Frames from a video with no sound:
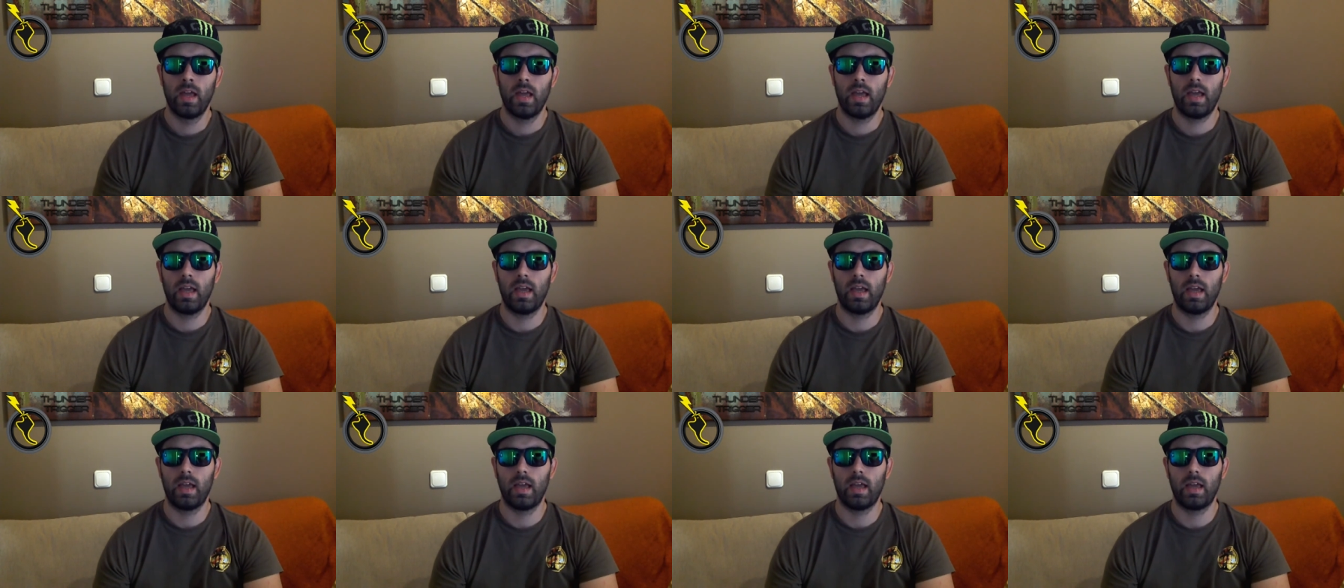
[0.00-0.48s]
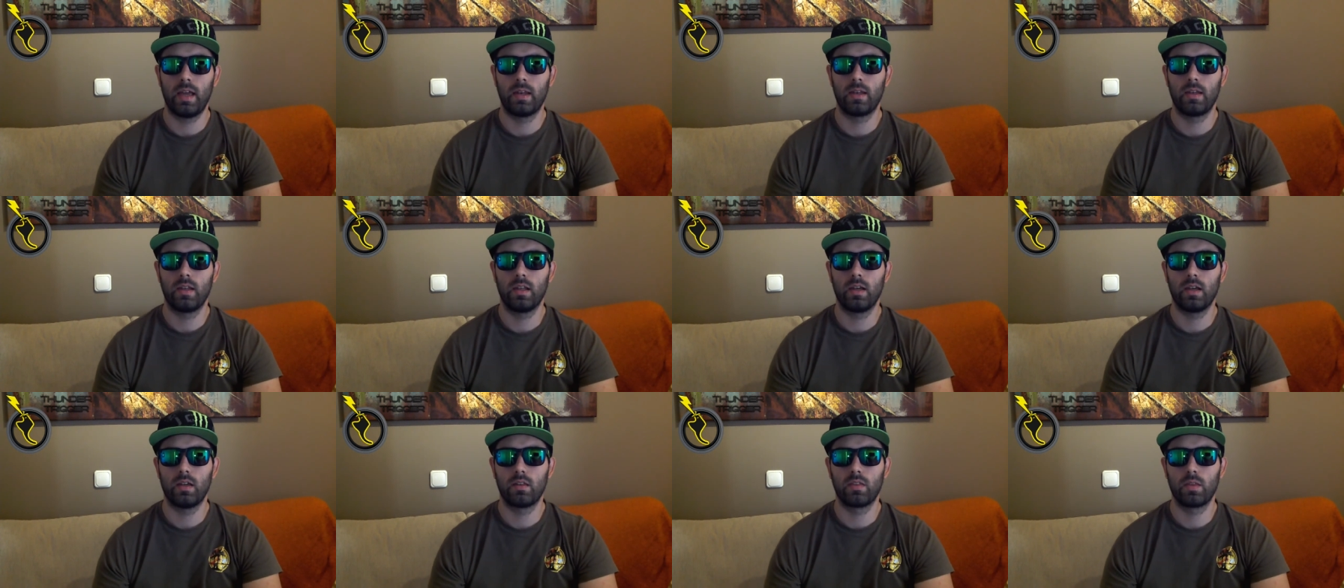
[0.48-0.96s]
and
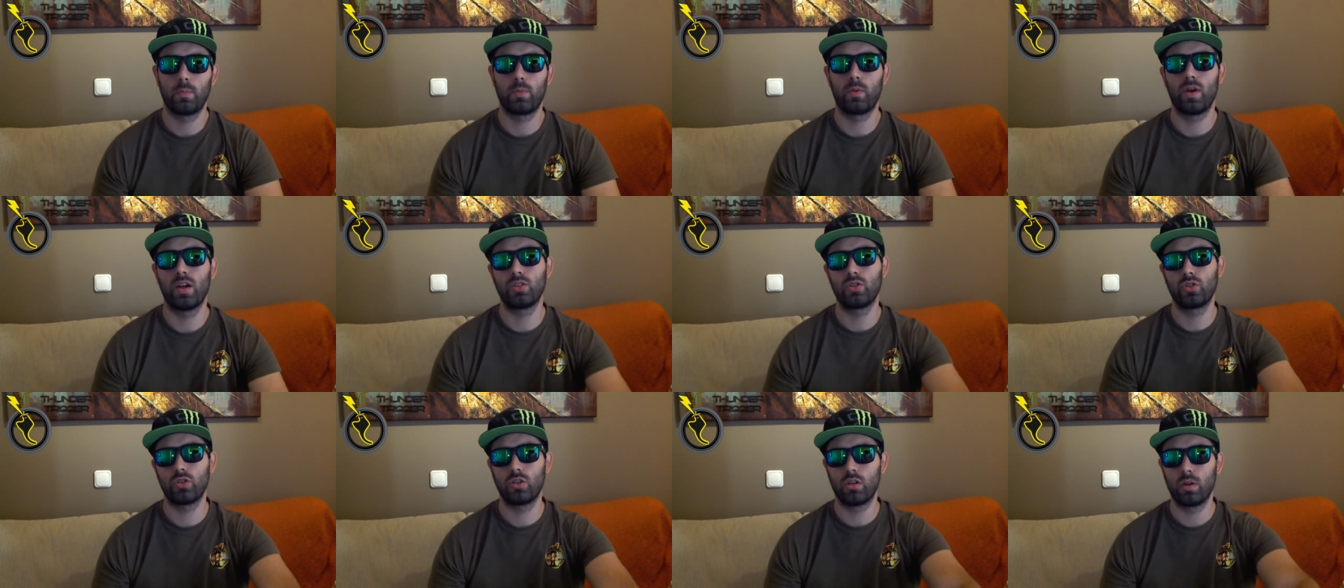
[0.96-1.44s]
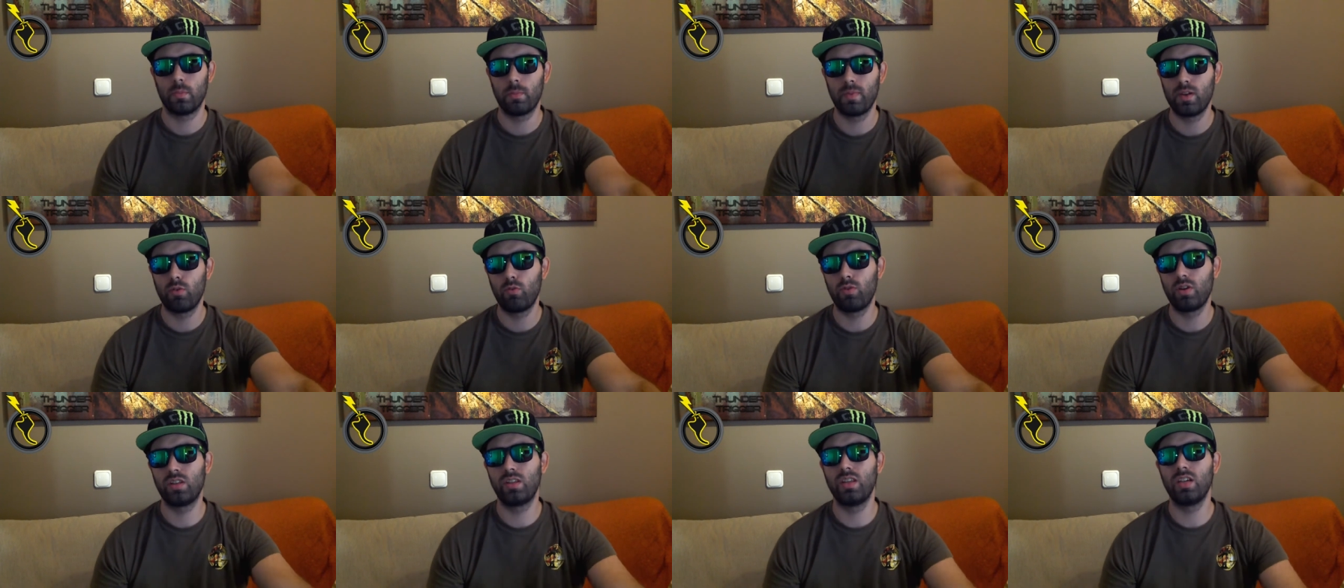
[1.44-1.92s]
the price is gonna be
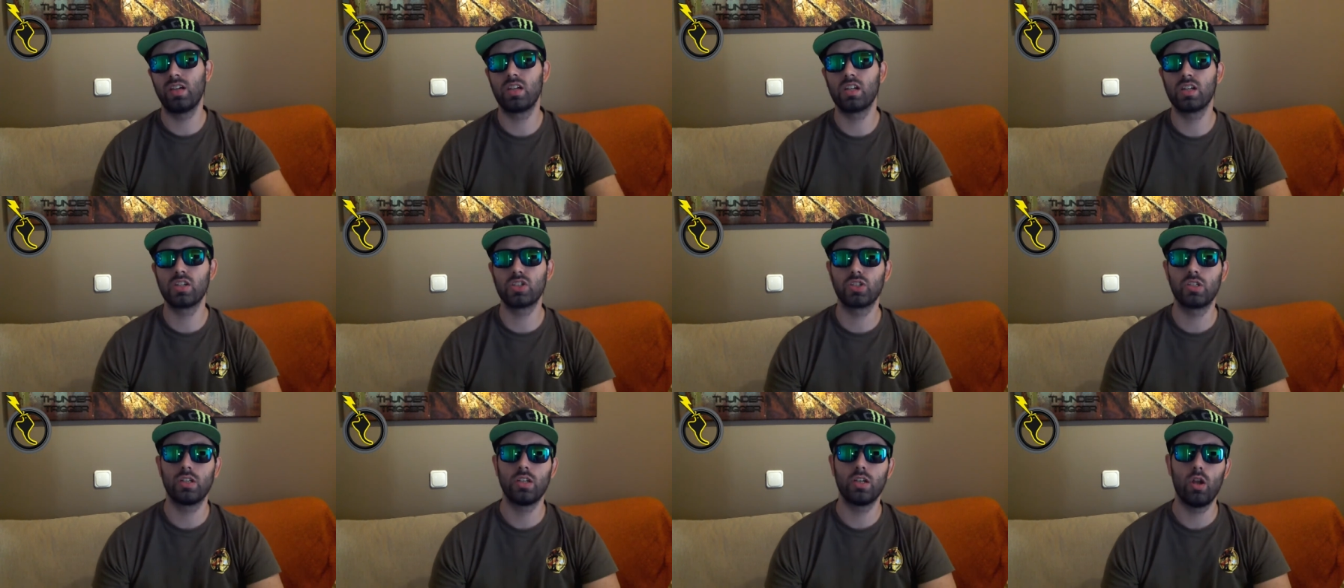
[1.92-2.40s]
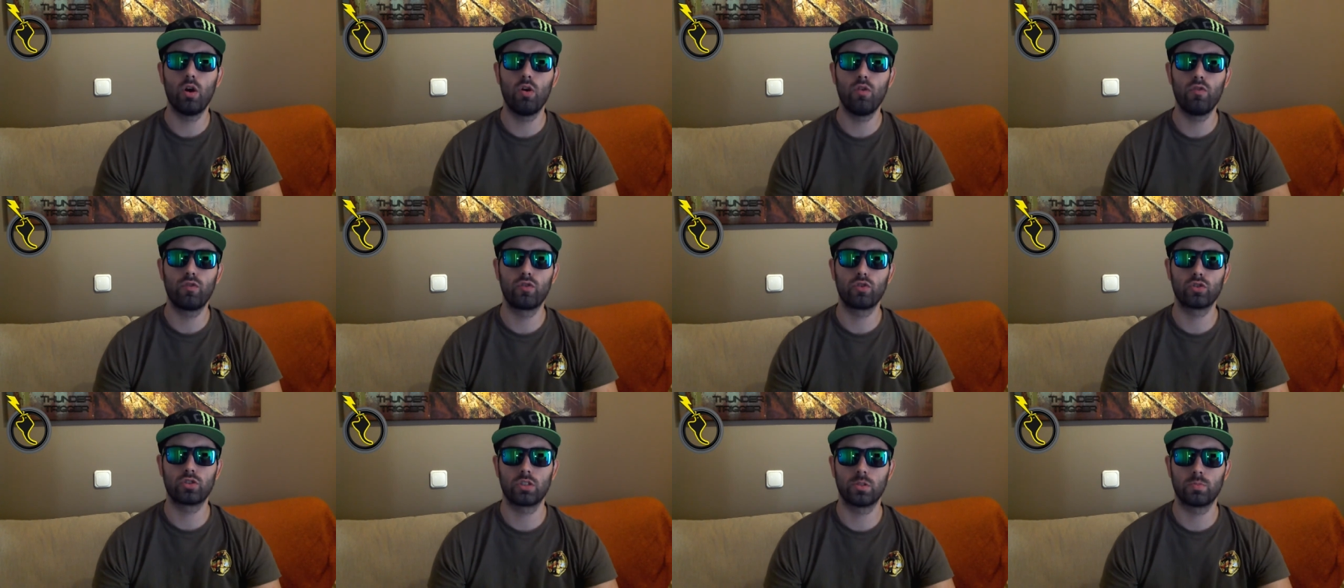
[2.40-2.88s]
ridiculously low
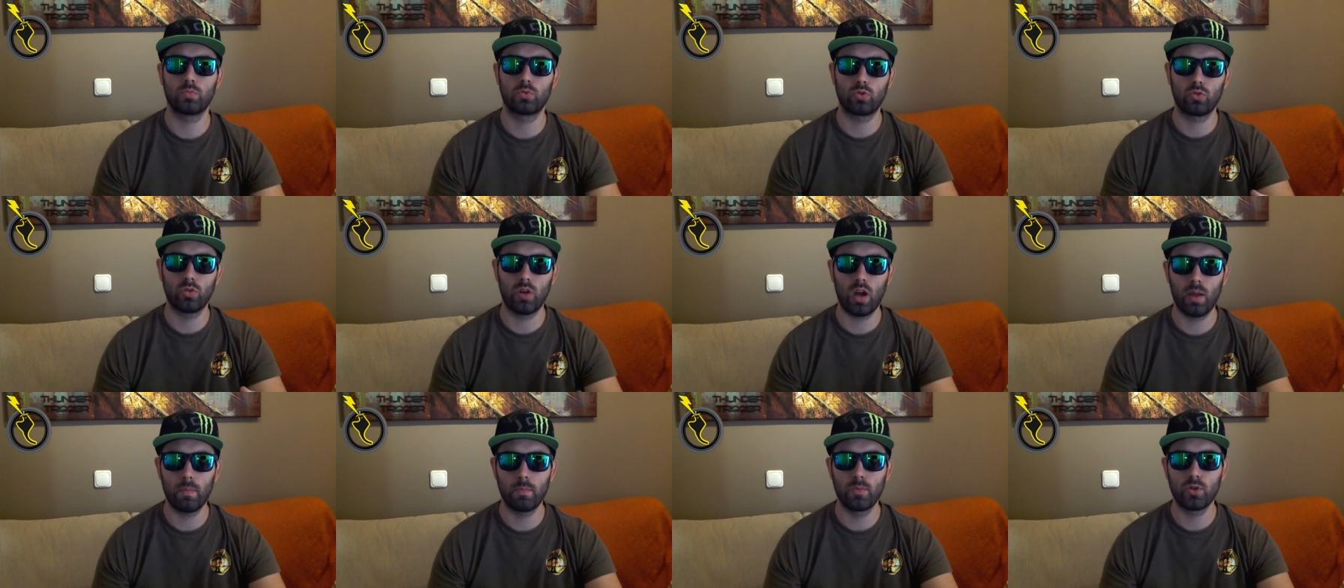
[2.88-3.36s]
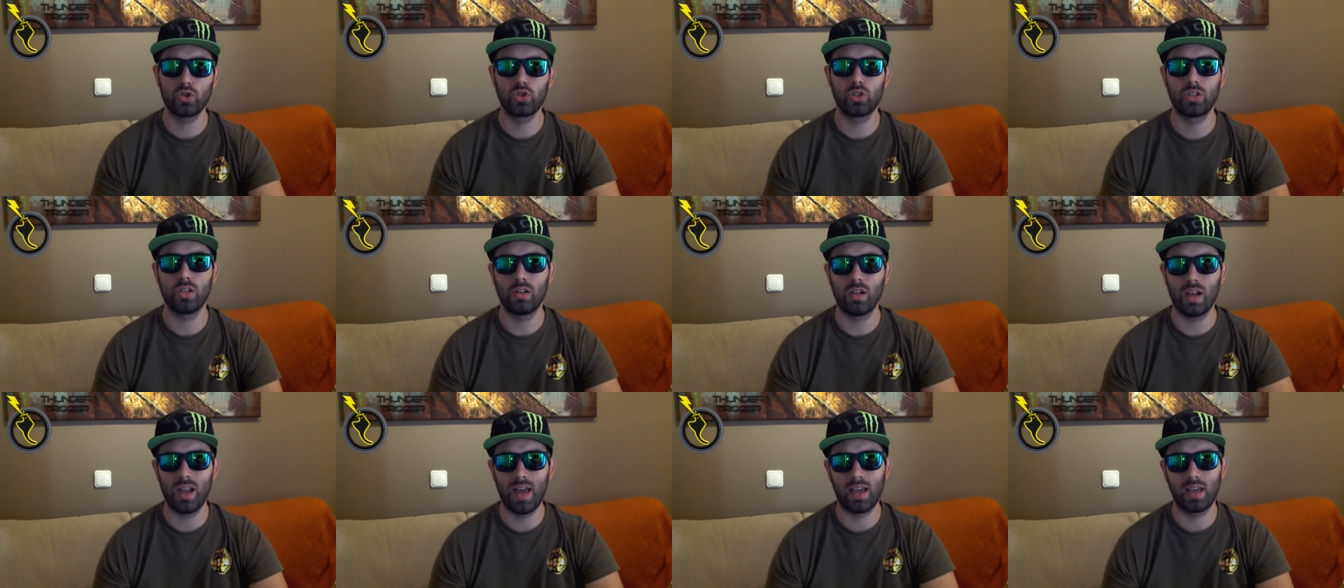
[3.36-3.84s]
for subscribers
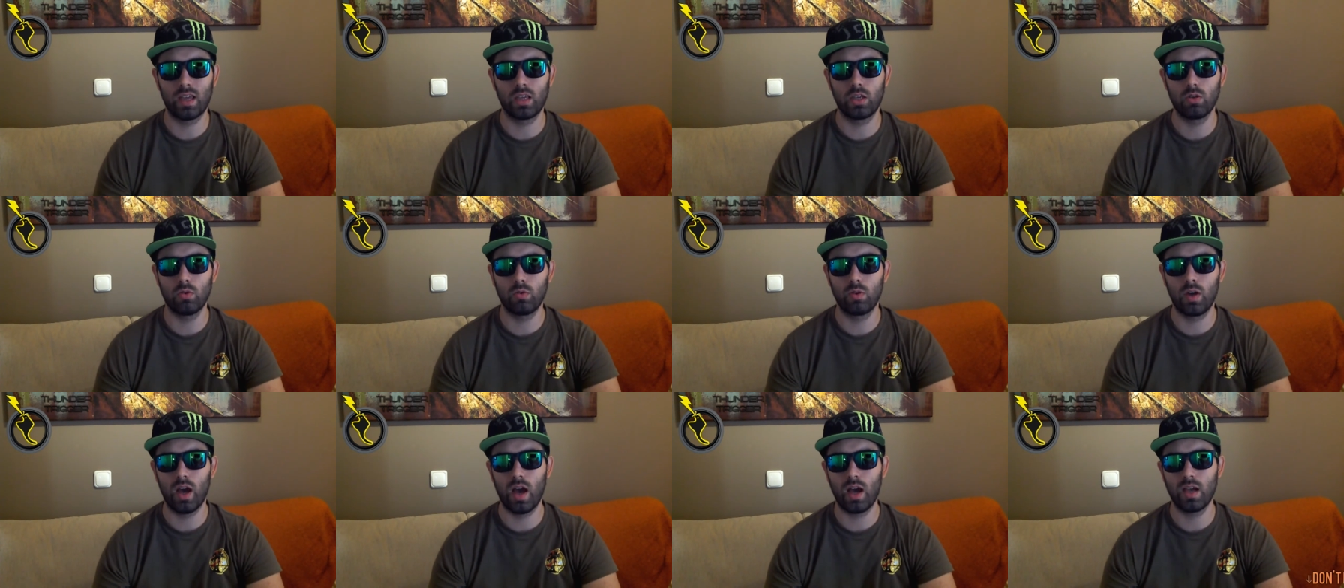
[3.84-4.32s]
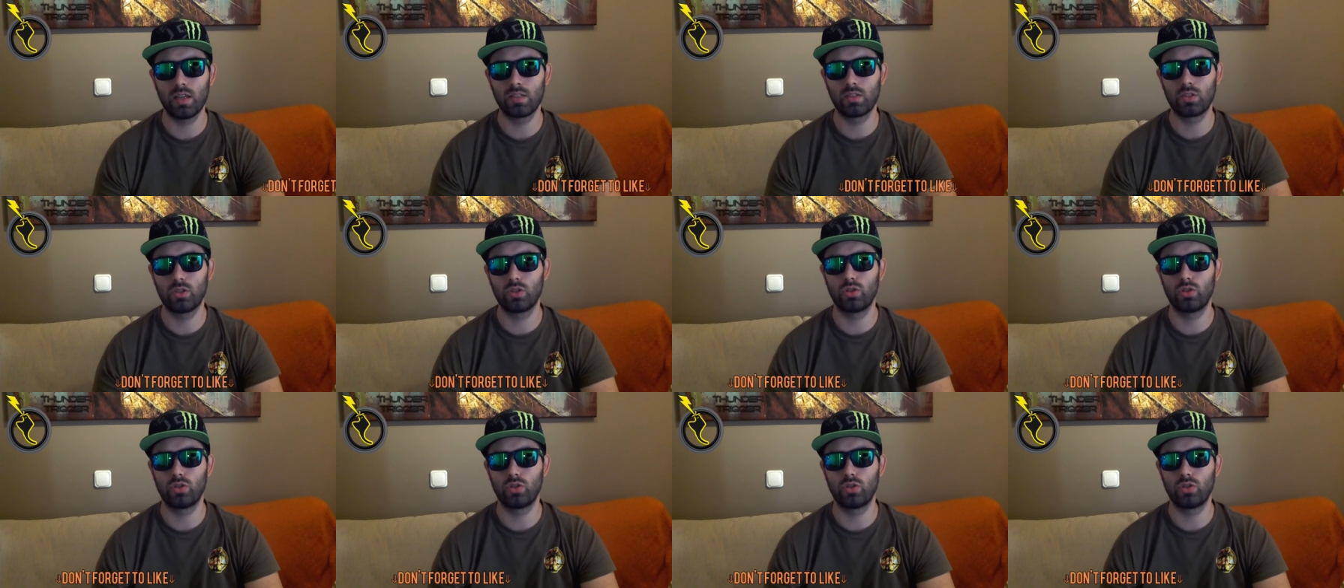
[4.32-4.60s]
like you guys.